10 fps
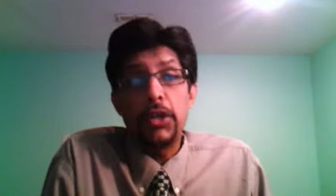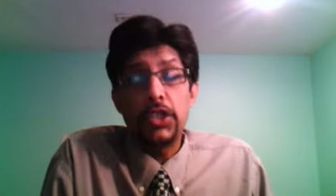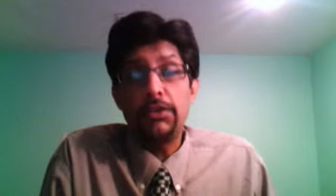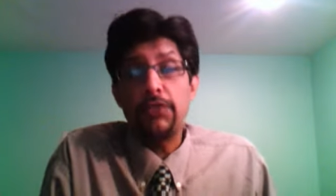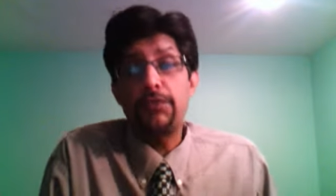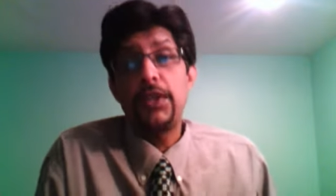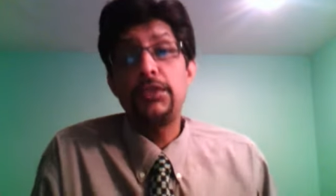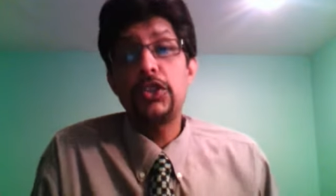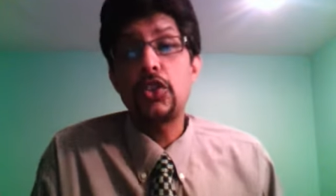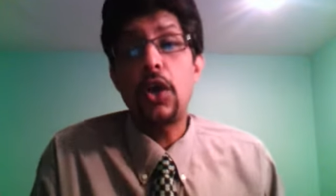Stephen Finn
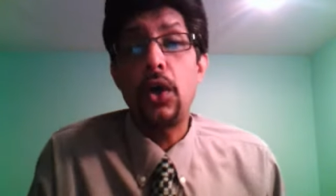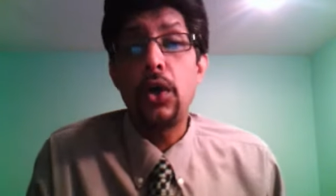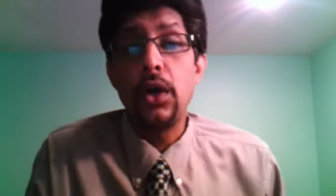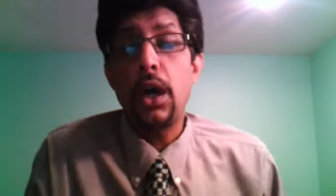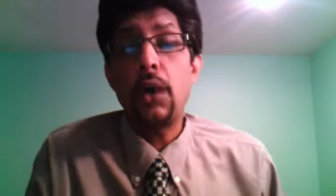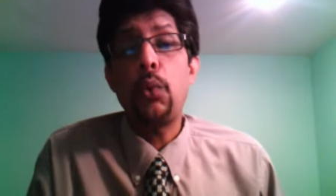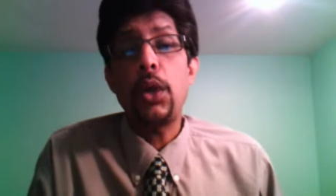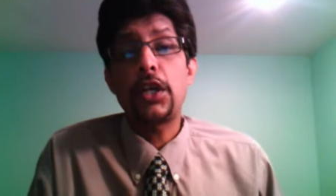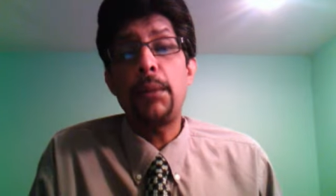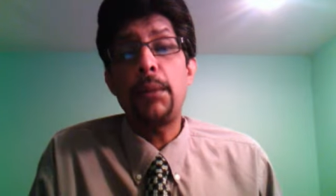we saw oh, what
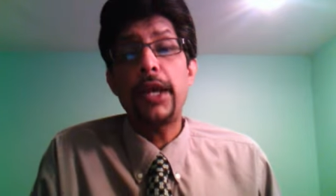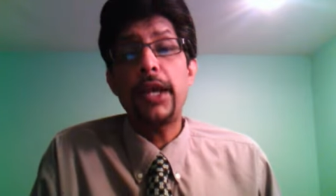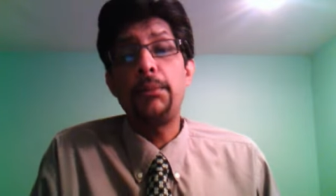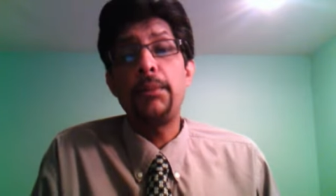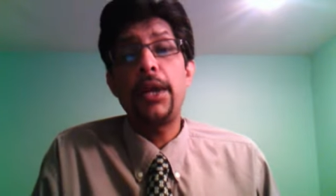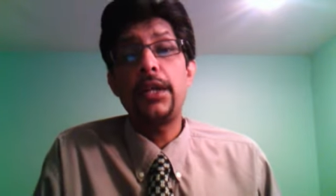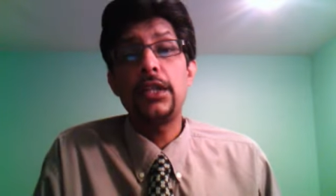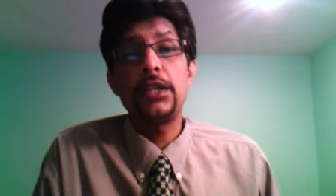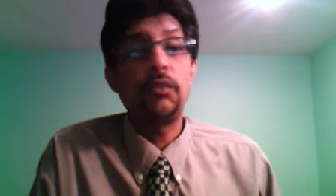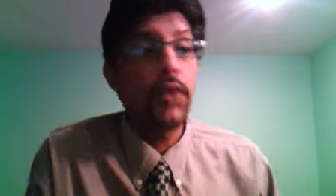a comeback he made and
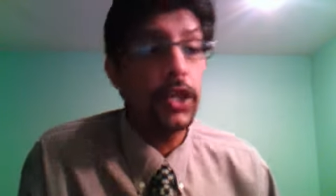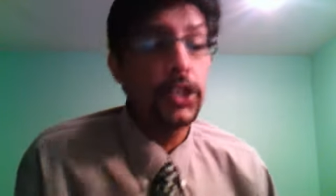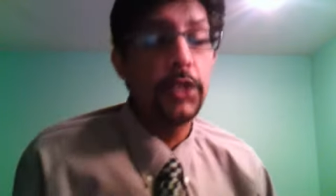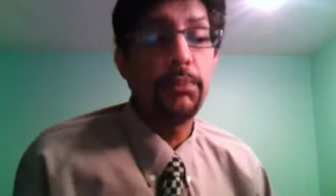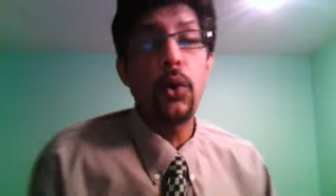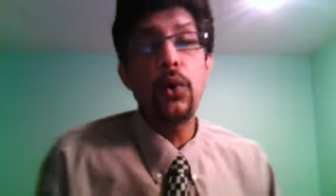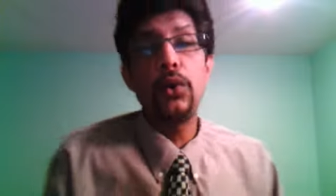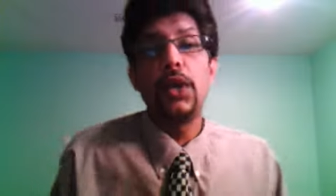the way he bowled